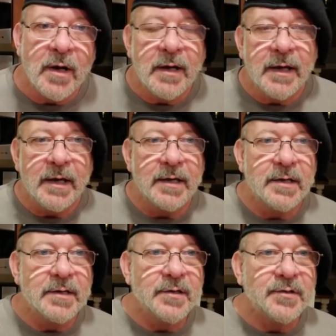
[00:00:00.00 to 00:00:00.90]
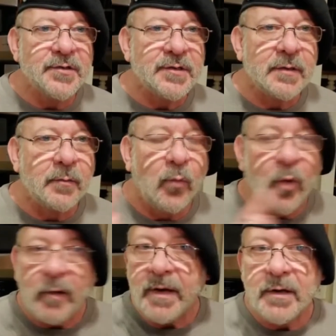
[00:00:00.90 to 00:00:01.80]
is
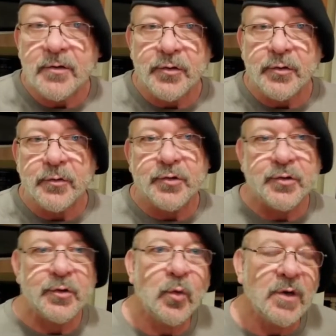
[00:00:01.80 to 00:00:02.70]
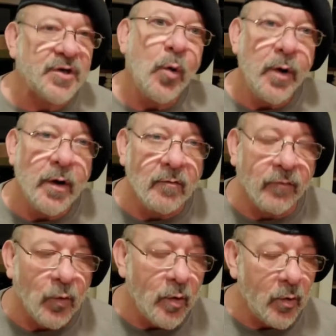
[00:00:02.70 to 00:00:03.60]
really due to what's going on in
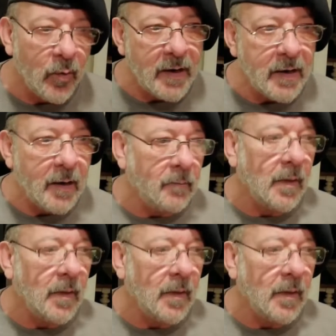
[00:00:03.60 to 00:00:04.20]
Florida right now.